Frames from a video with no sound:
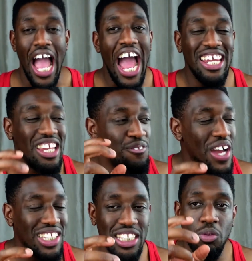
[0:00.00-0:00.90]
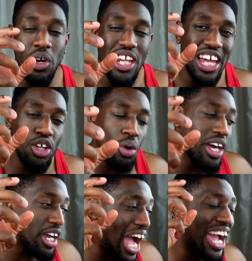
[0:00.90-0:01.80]
And the fact is, when I know
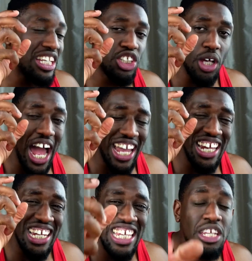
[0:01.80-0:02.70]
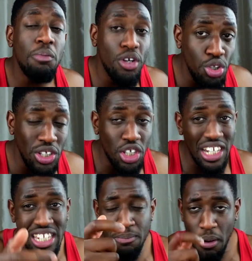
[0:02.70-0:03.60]
that I can lean upon you and you
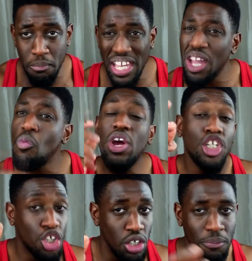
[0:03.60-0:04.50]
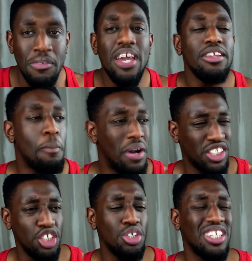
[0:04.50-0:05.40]
can lean upon me, in Wing Chun, the
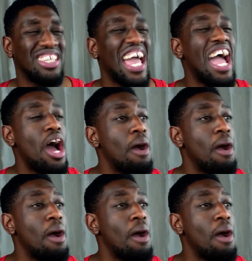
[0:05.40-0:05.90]
person uses the